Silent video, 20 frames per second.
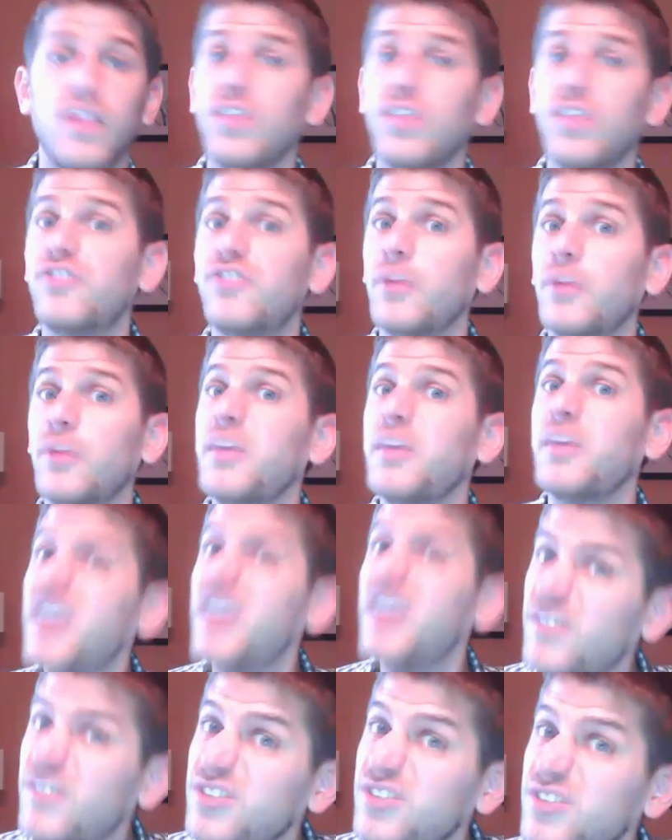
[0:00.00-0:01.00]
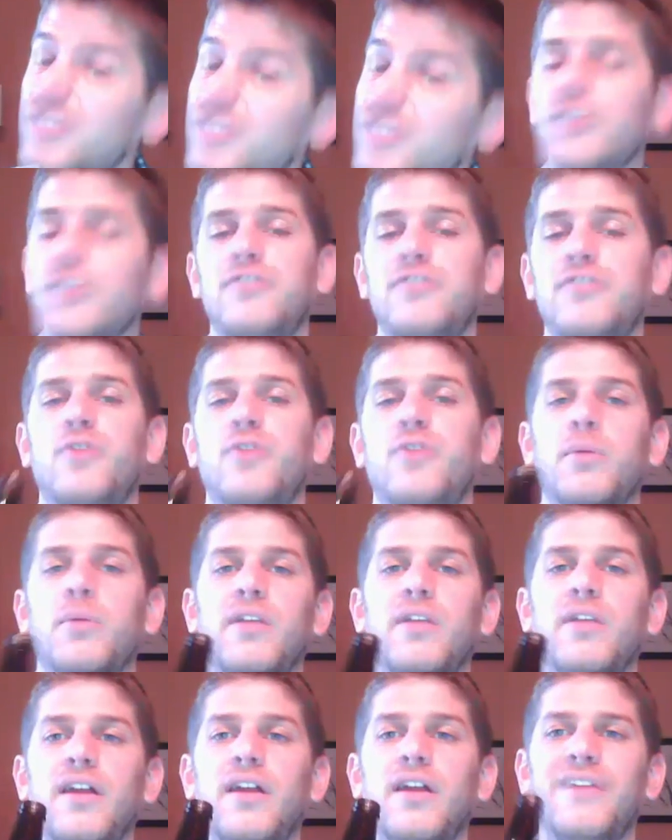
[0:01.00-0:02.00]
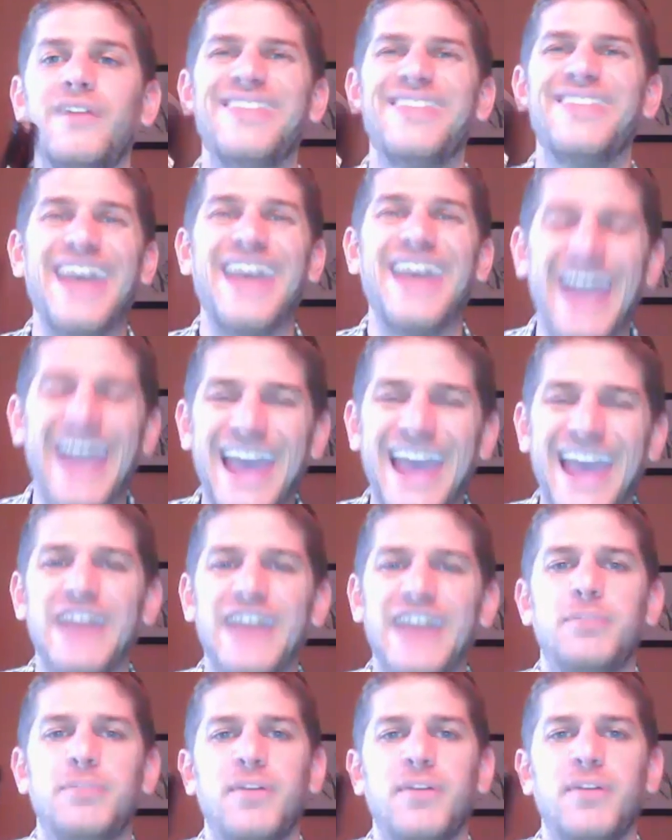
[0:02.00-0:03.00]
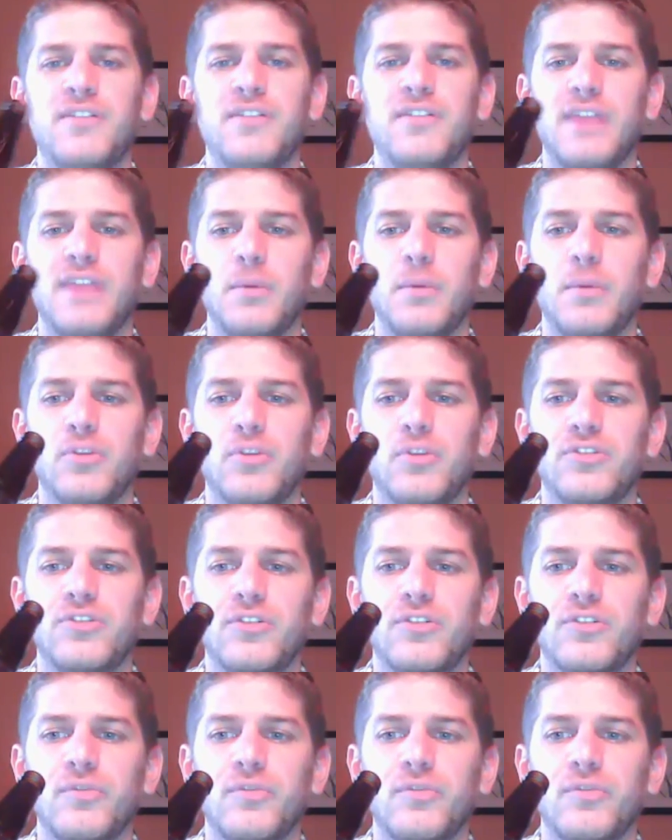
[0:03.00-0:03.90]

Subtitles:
the sum ifs formula, and pivot tables